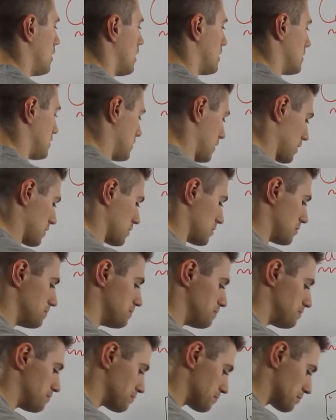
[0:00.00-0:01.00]
and 6.
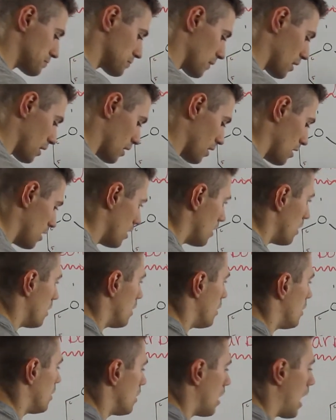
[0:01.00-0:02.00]

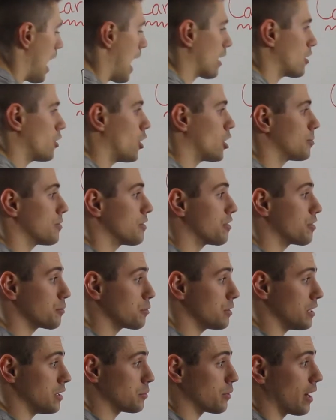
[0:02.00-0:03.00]
At carbon
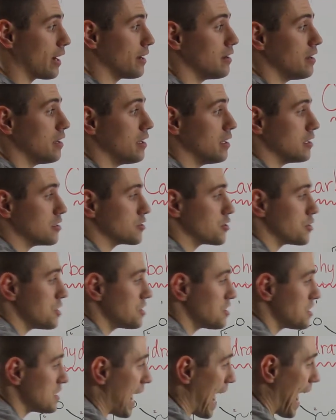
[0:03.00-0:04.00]
3, right? So
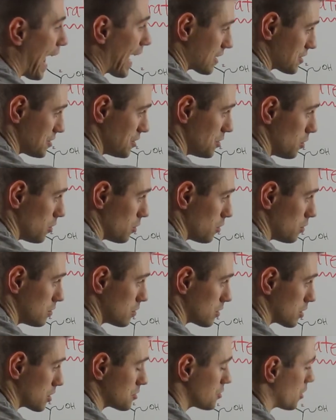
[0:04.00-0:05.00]
this is
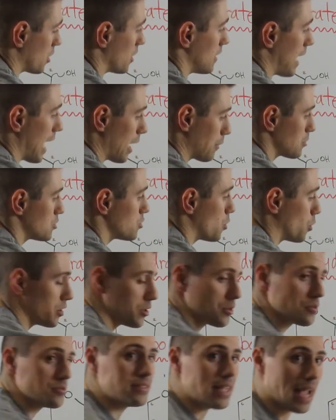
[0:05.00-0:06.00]

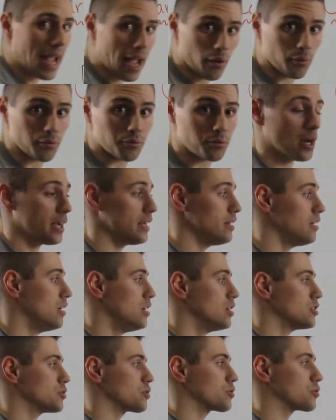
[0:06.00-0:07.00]
equatorial down, right?
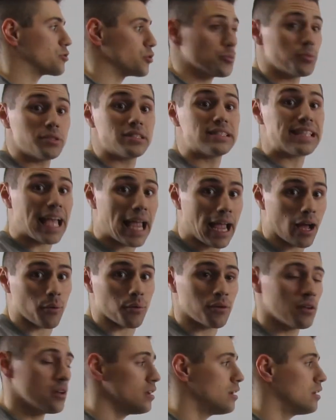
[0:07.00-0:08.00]
So the group is down.
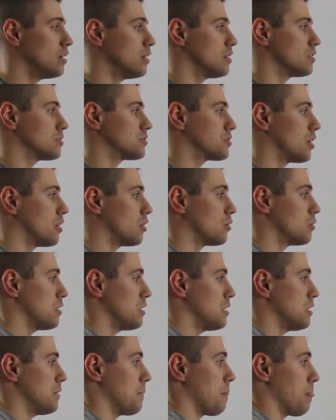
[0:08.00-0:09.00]
So
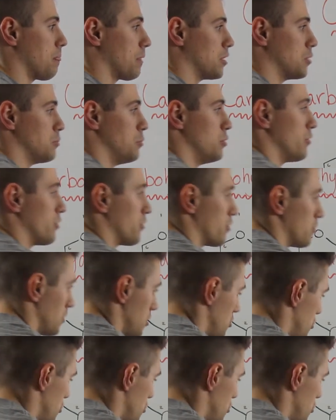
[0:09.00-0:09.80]
moving from the